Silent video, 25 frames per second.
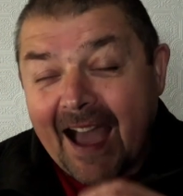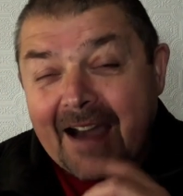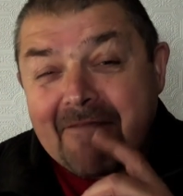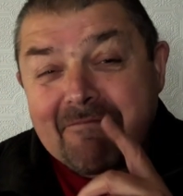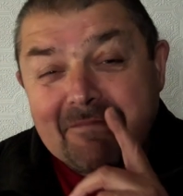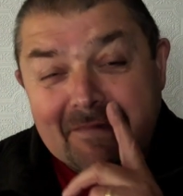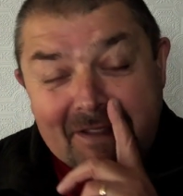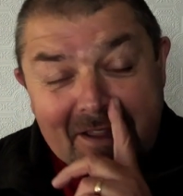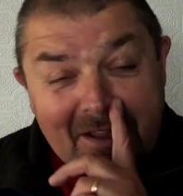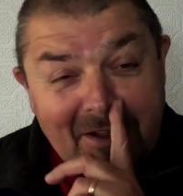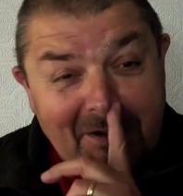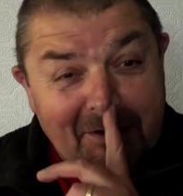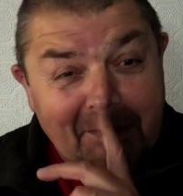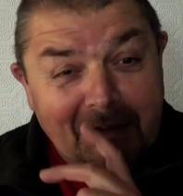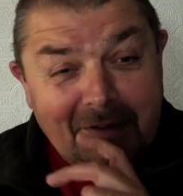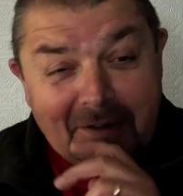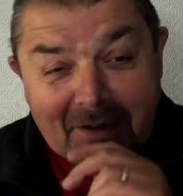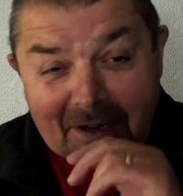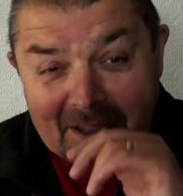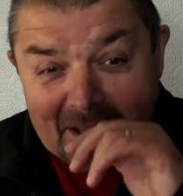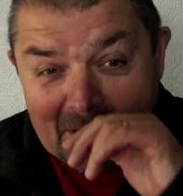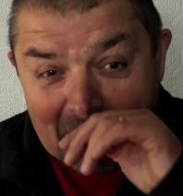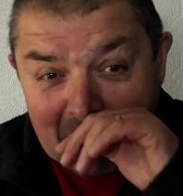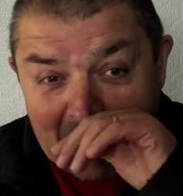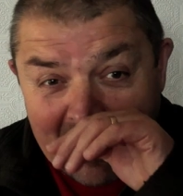
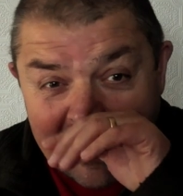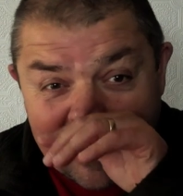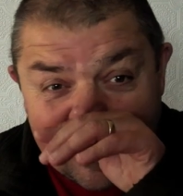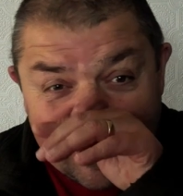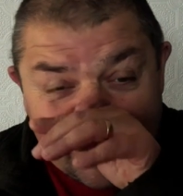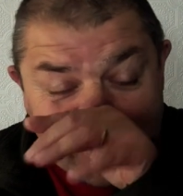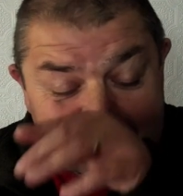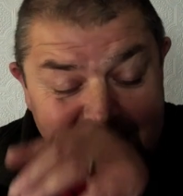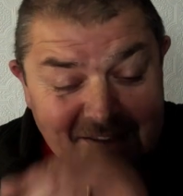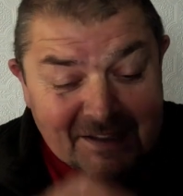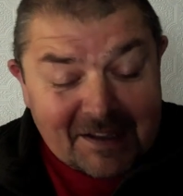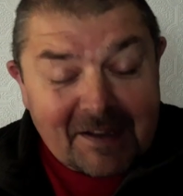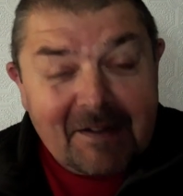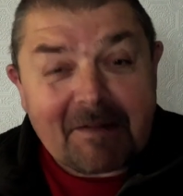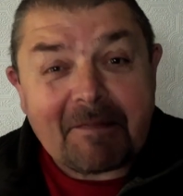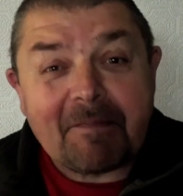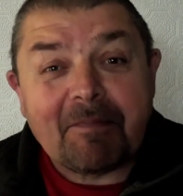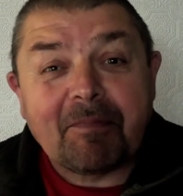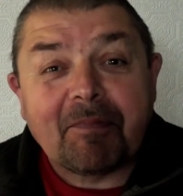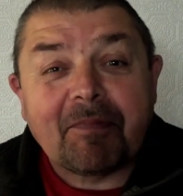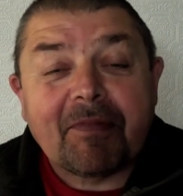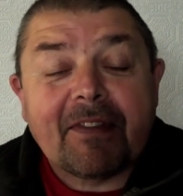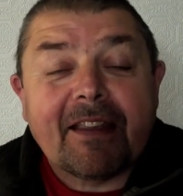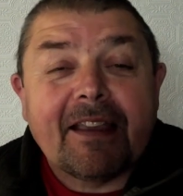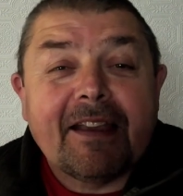absolutely amazed
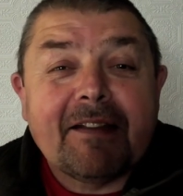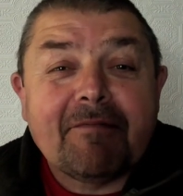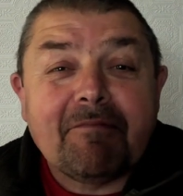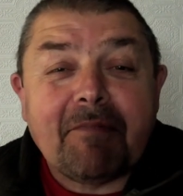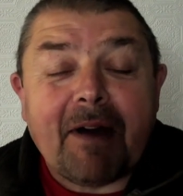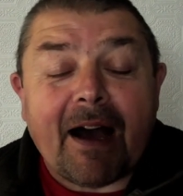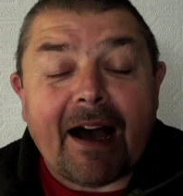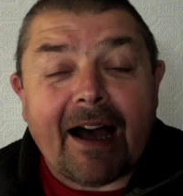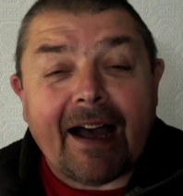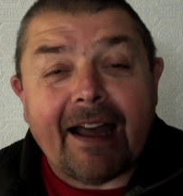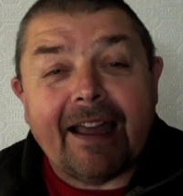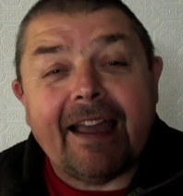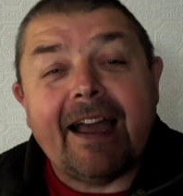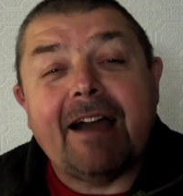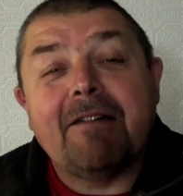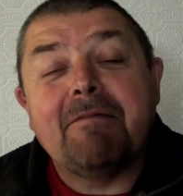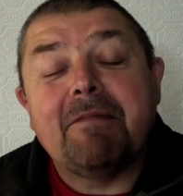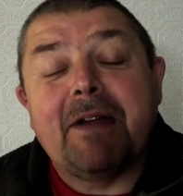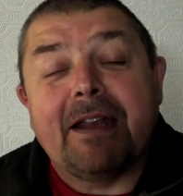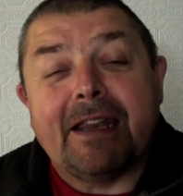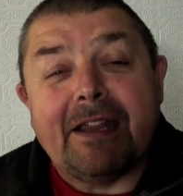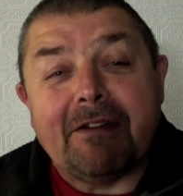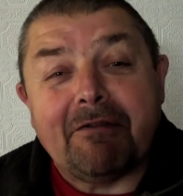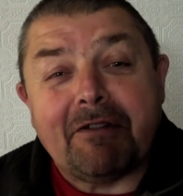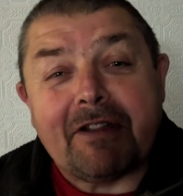by how
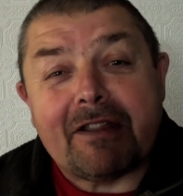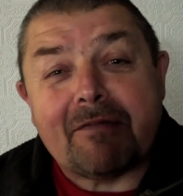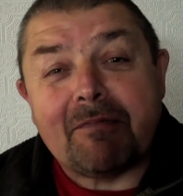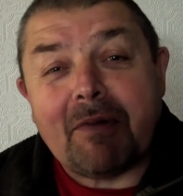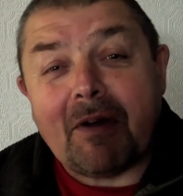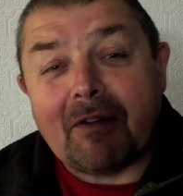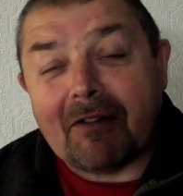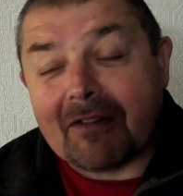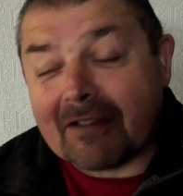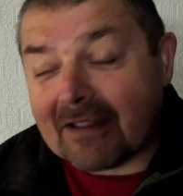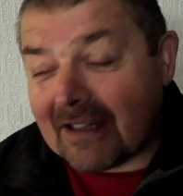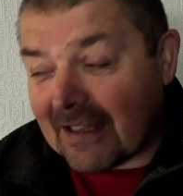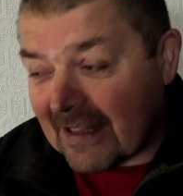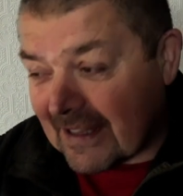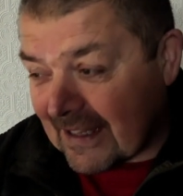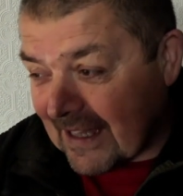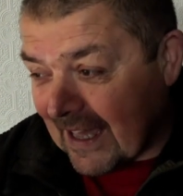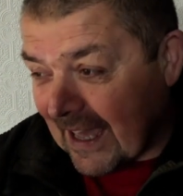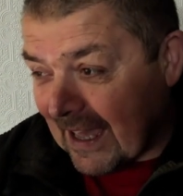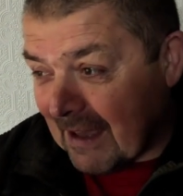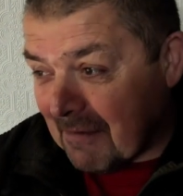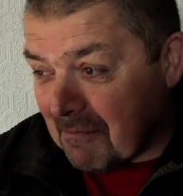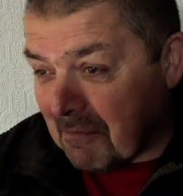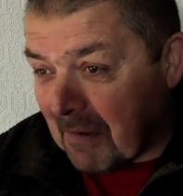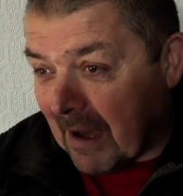many responses
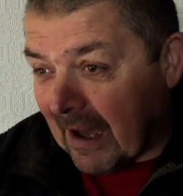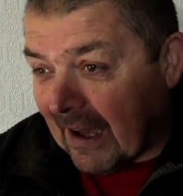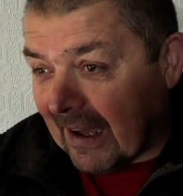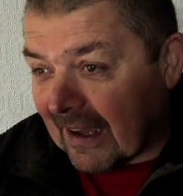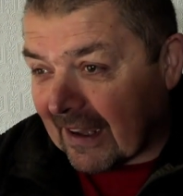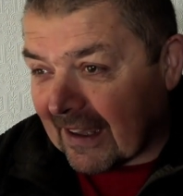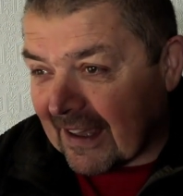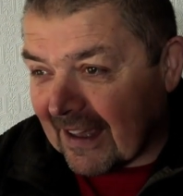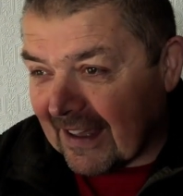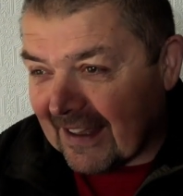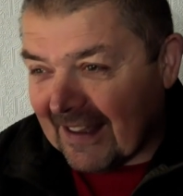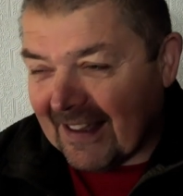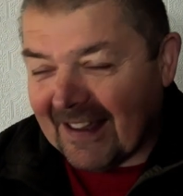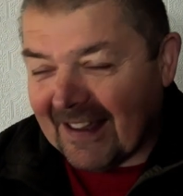came back.